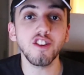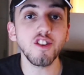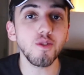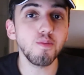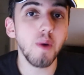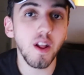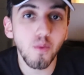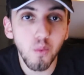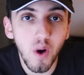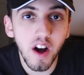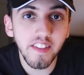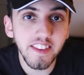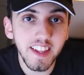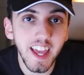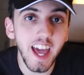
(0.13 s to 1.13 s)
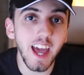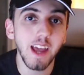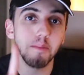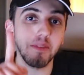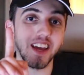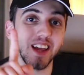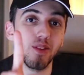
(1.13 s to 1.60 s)
I just made one
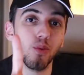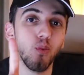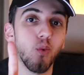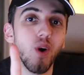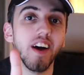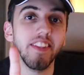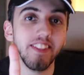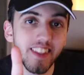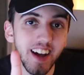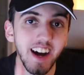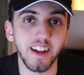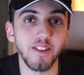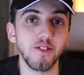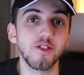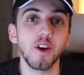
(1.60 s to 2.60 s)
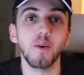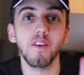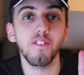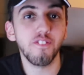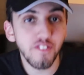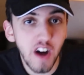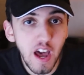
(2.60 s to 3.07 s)
game in one night. So
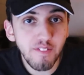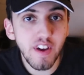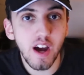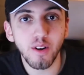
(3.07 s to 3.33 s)
in 5